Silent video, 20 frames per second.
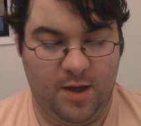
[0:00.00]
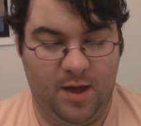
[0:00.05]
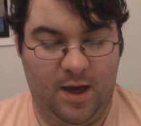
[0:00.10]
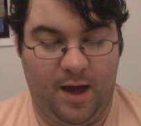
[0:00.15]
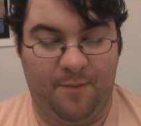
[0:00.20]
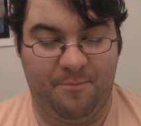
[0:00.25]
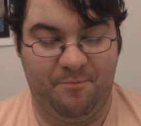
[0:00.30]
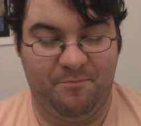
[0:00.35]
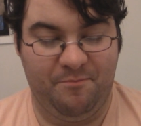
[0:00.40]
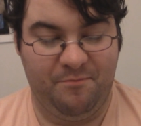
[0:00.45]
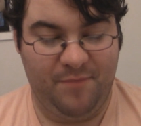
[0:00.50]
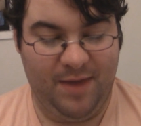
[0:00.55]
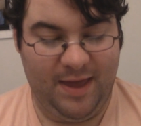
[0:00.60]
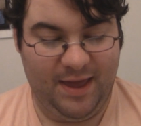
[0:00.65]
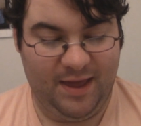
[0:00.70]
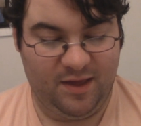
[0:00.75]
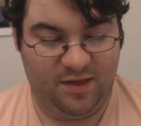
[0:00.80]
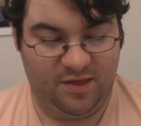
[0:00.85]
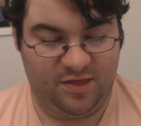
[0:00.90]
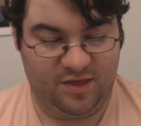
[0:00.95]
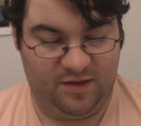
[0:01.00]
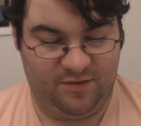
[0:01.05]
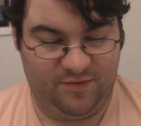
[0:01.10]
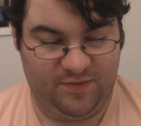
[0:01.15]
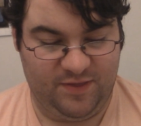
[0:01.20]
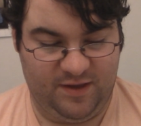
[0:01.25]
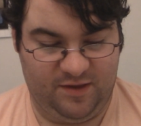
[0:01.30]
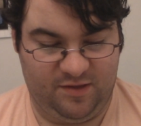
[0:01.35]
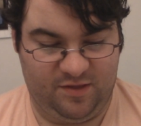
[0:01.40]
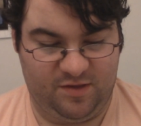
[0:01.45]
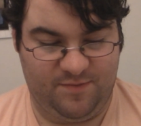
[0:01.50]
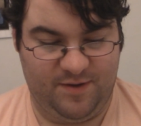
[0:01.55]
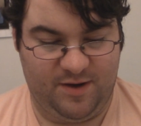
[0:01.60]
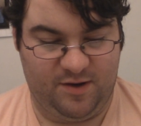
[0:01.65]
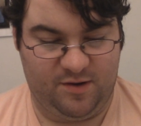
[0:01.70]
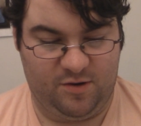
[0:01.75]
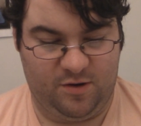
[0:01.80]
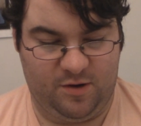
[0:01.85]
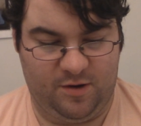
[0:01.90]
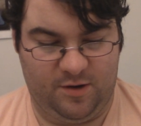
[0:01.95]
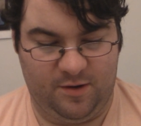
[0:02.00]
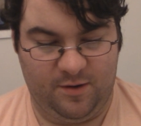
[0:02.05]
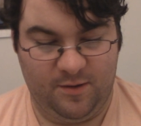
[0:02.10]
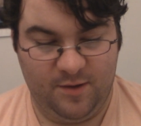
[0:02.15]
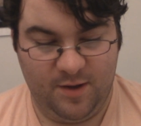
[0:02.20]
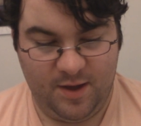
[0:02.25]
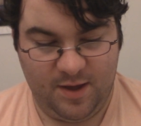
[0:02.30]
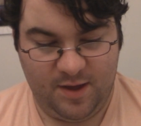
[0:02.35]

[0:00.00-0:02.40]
amazing things about her,